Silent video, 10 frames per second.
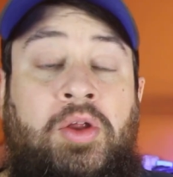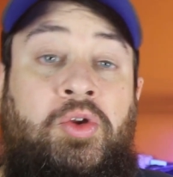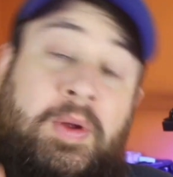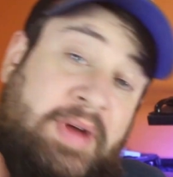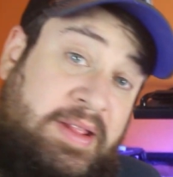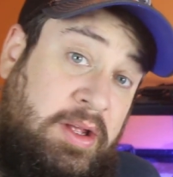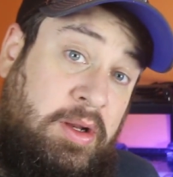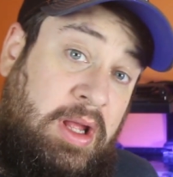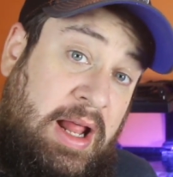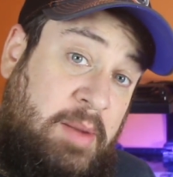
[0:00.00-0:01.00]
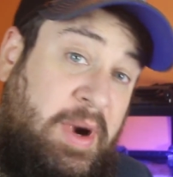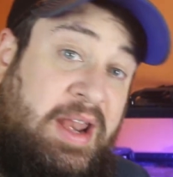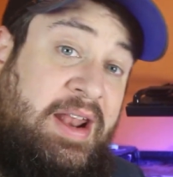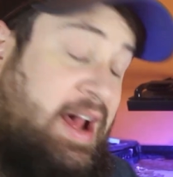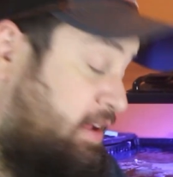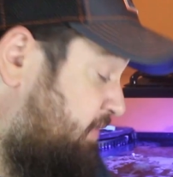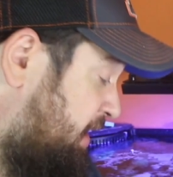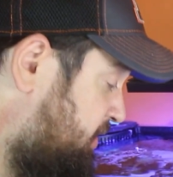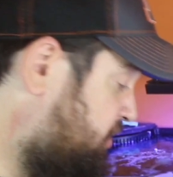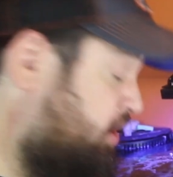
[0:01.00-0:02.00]
So I've got the unit calibrated. I've
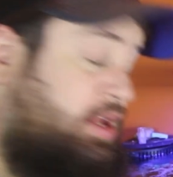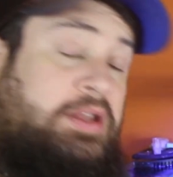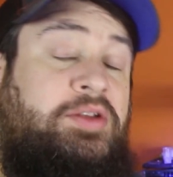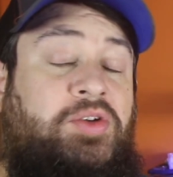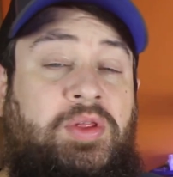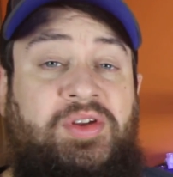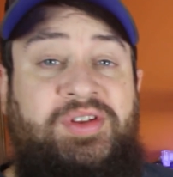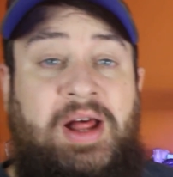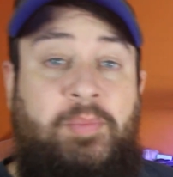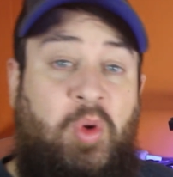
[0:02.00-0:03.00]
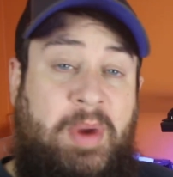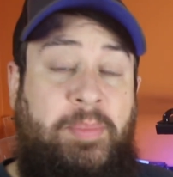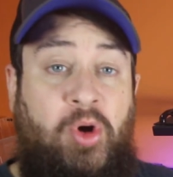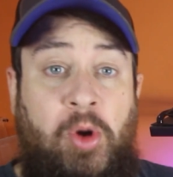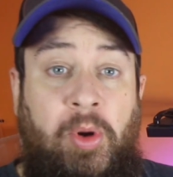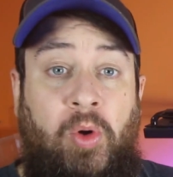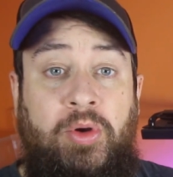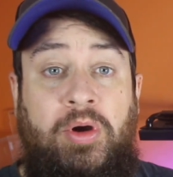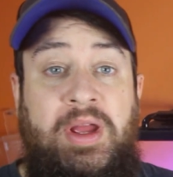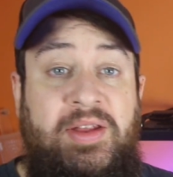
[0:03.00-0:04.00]
entered it into the sump where my probe
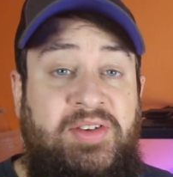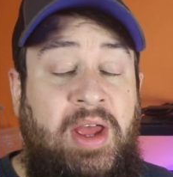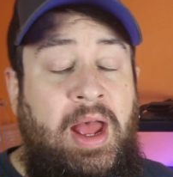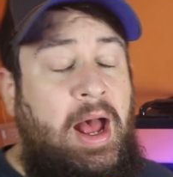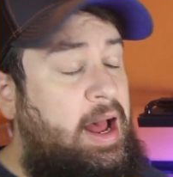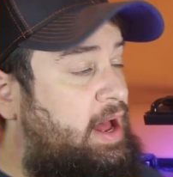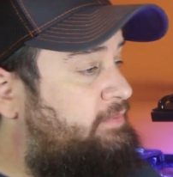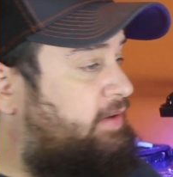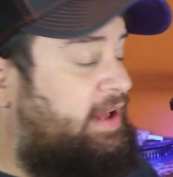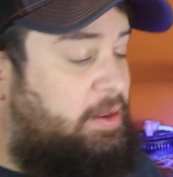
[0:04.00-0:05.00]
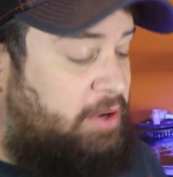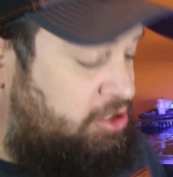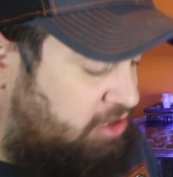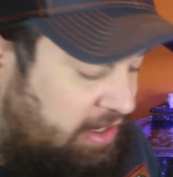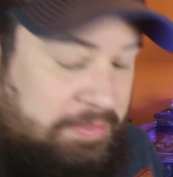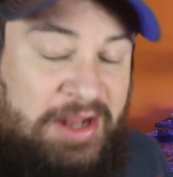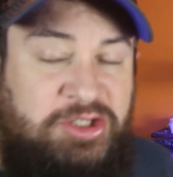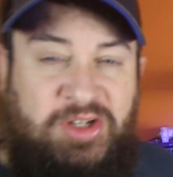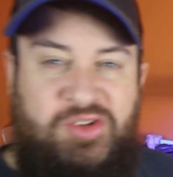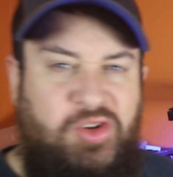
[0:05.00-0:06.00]
holder is. For calibration, like I
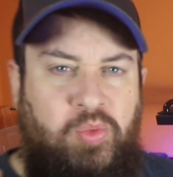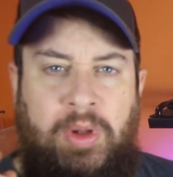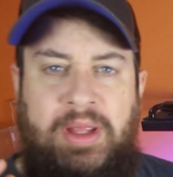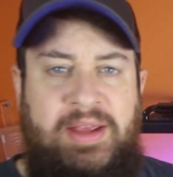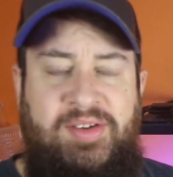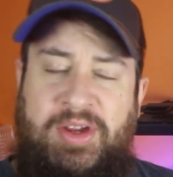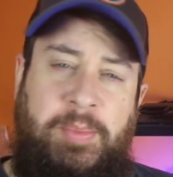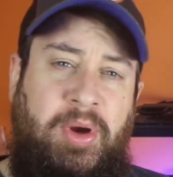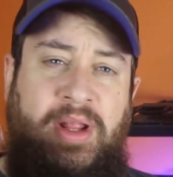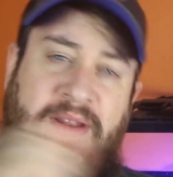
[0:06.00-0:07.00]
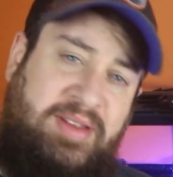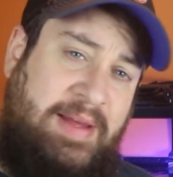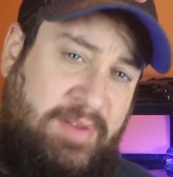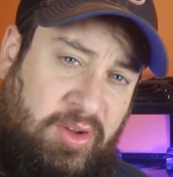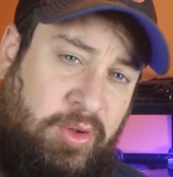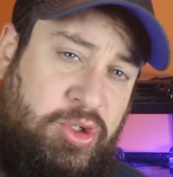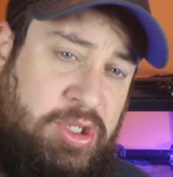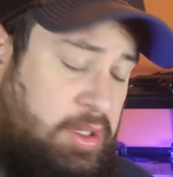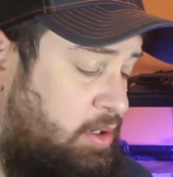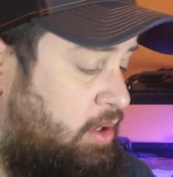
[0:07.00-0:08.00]
mentioned, it's just real easy. You put it in the 7
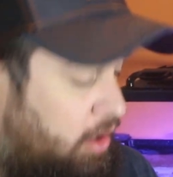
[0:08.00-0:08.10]
solution,